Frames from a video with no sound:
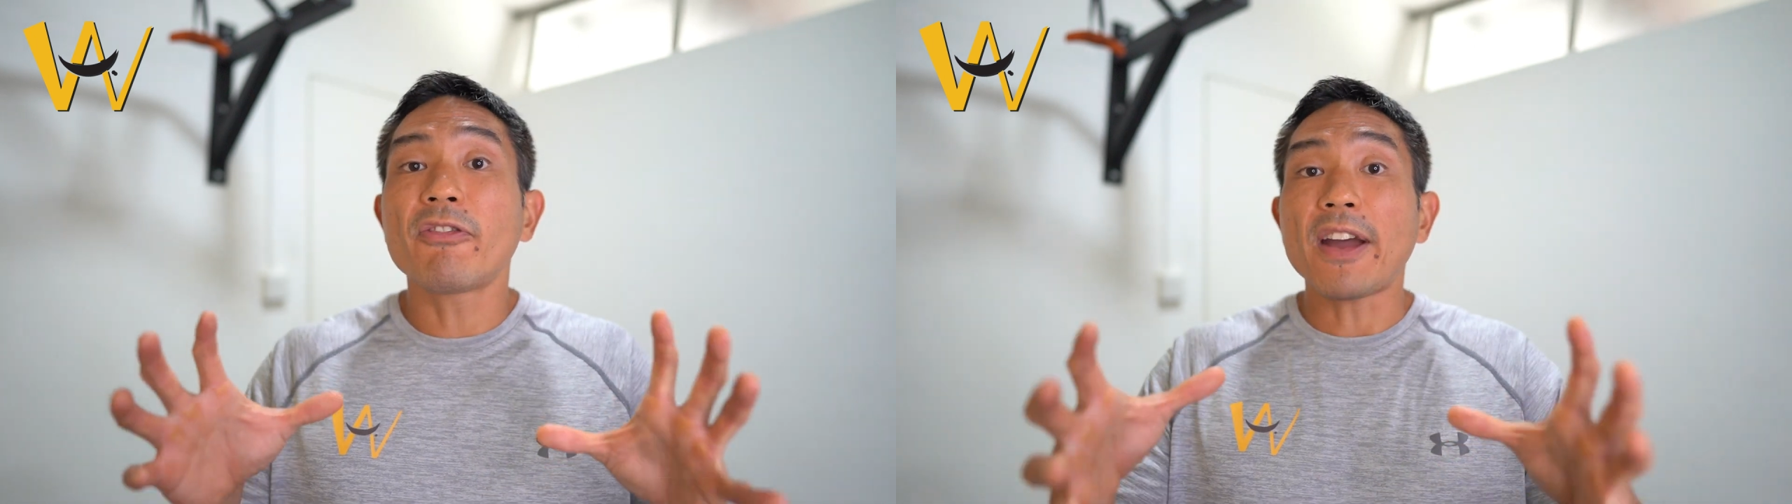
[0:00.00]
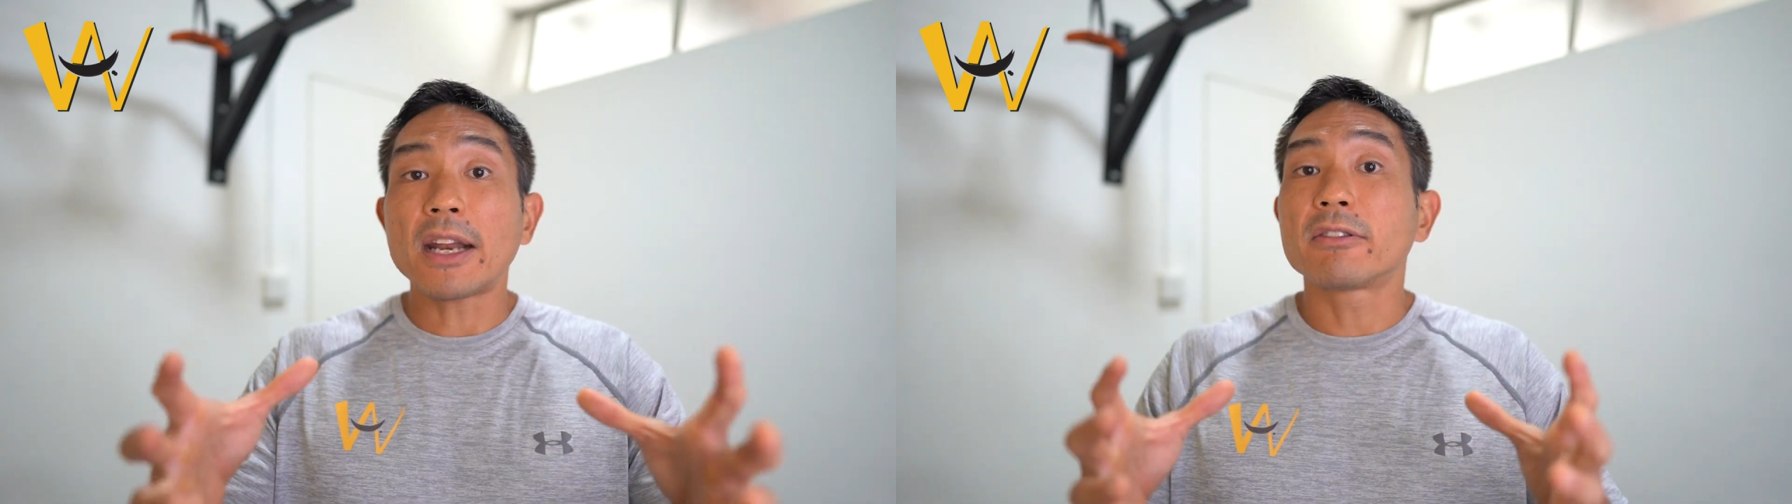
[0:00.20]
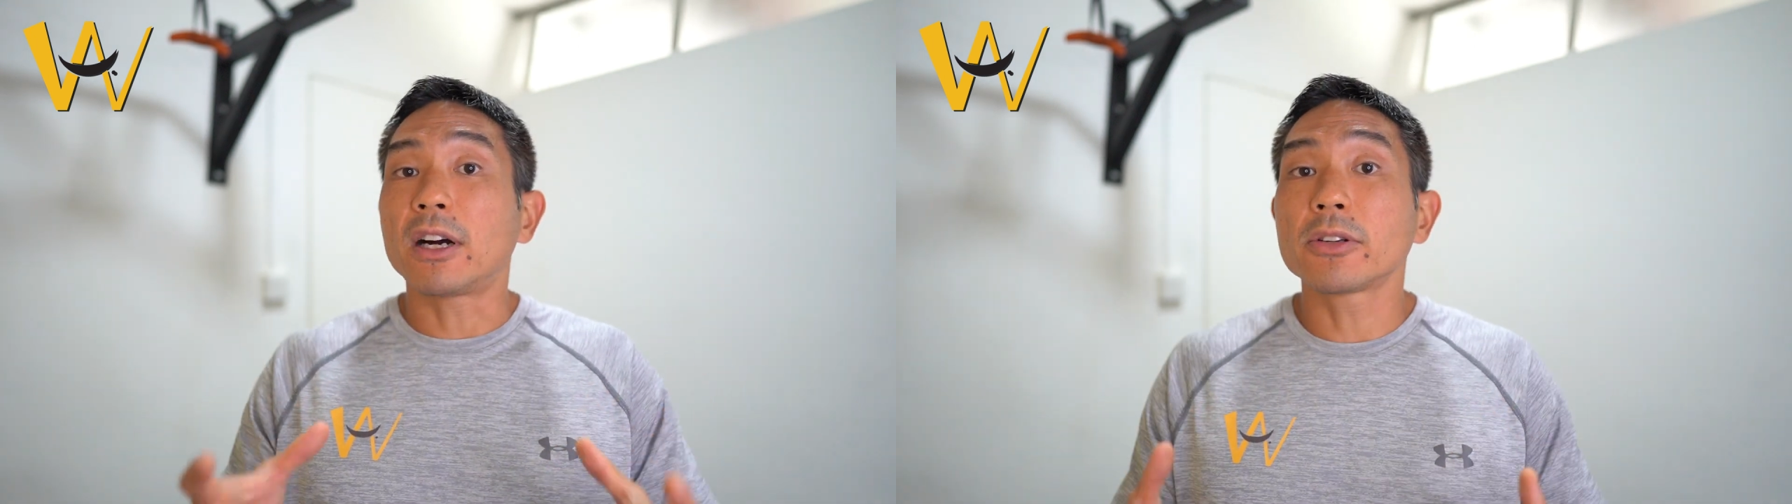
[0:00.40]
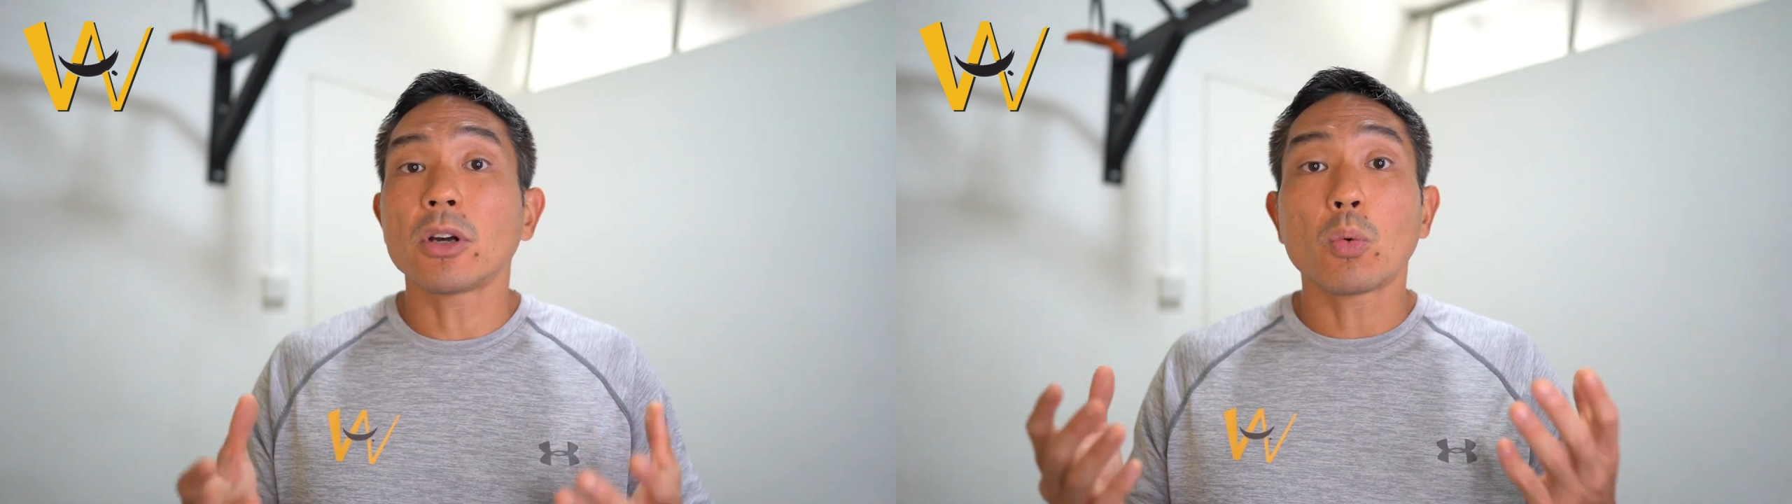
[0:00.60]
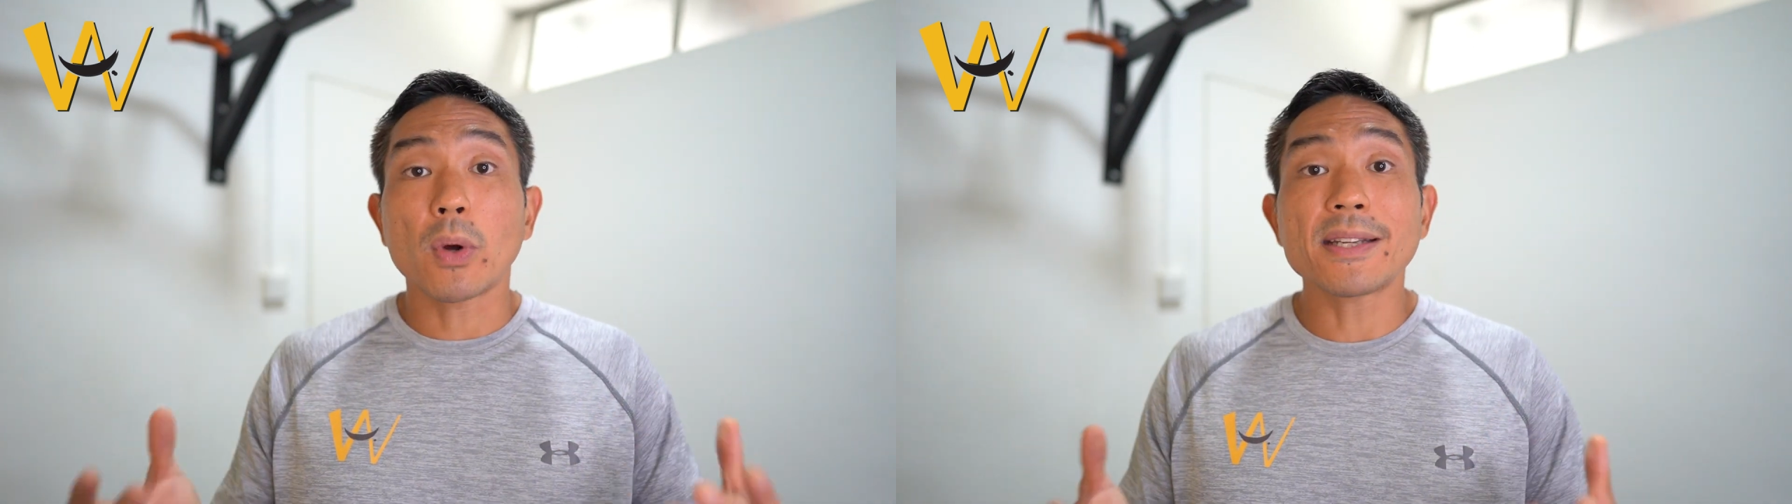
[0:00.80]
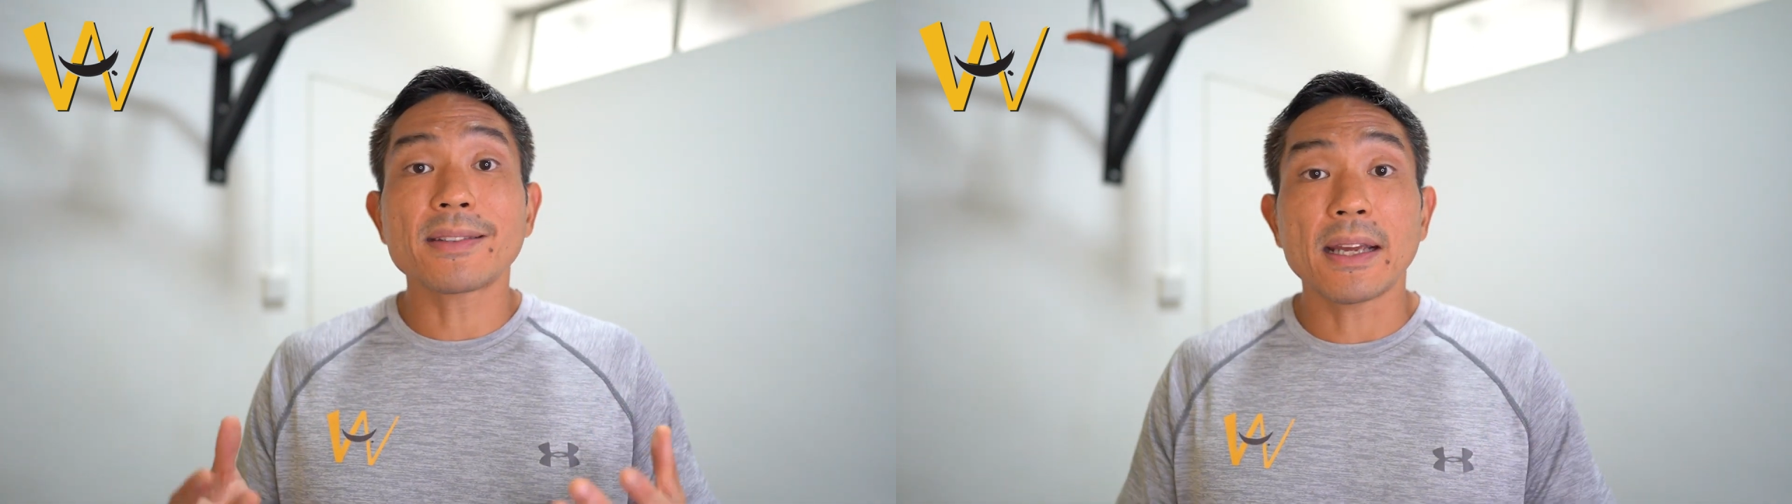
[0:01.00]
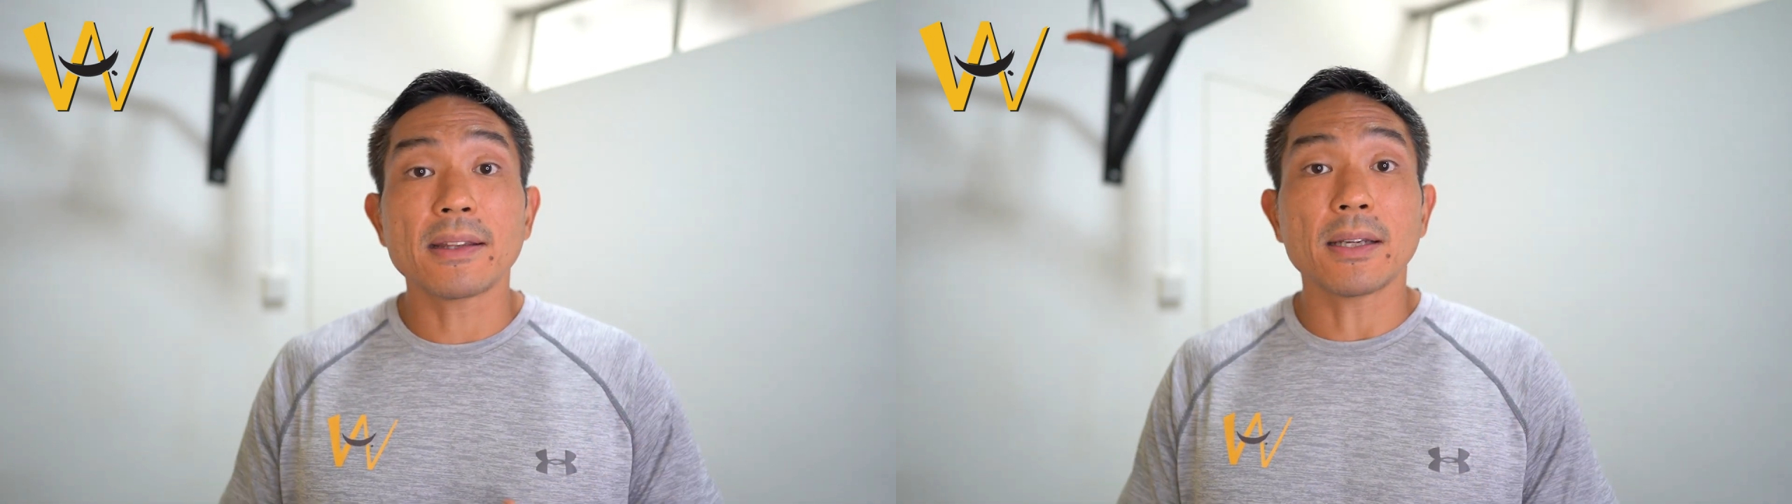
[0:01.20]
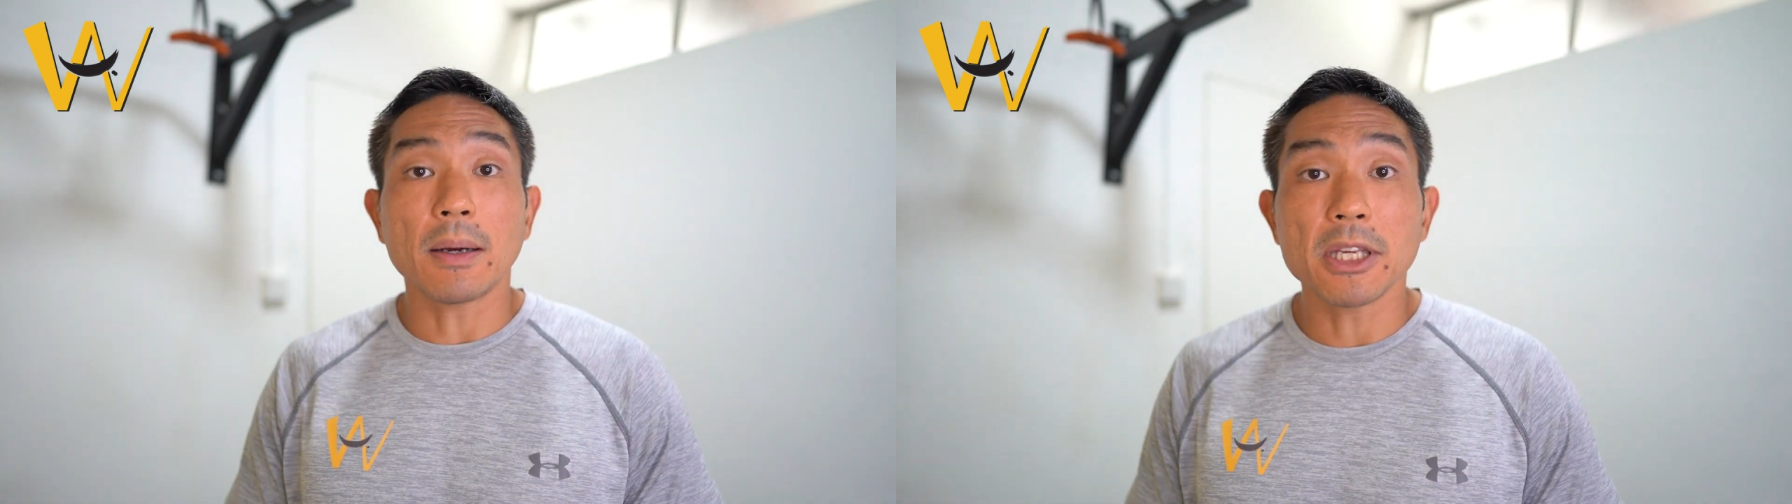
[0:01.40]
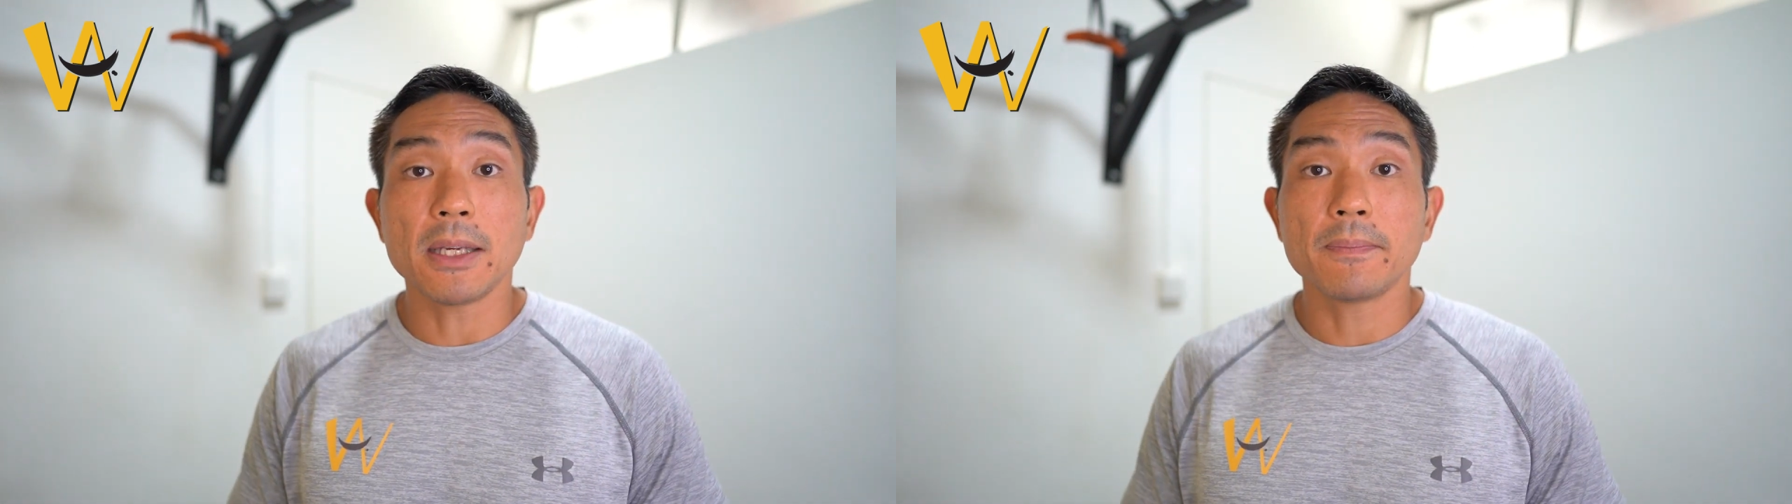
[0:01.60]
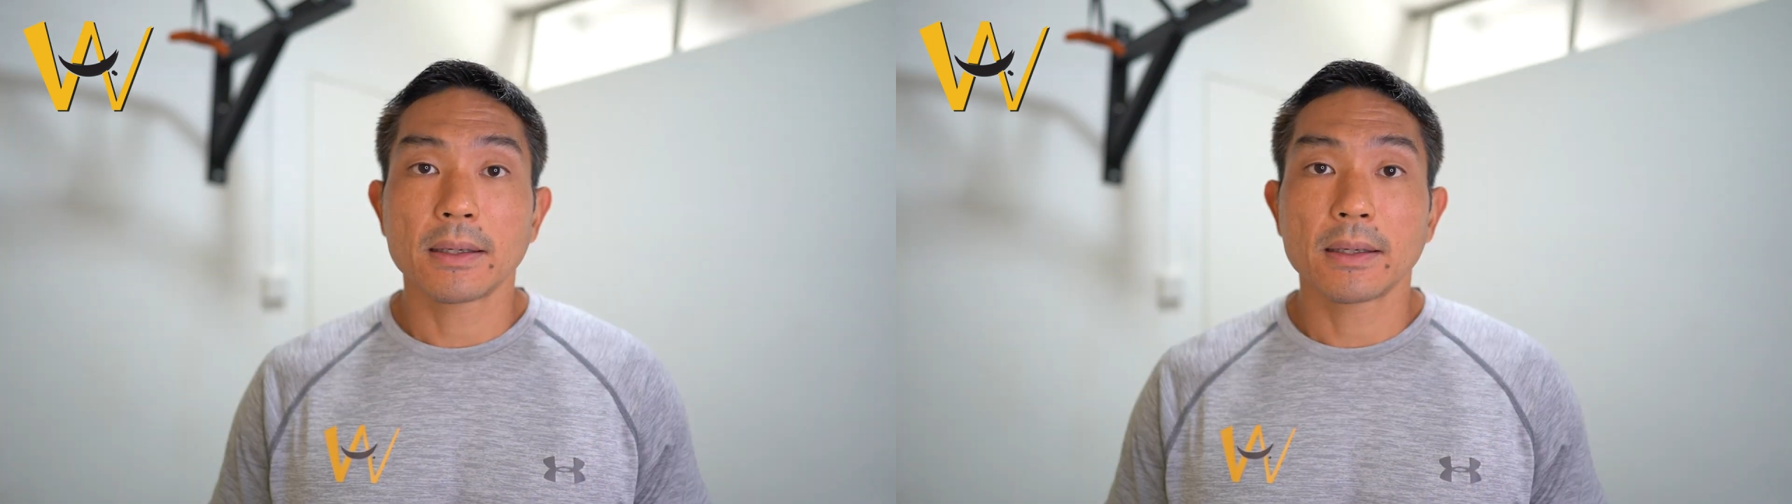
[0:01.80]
fat around your waist and tummy.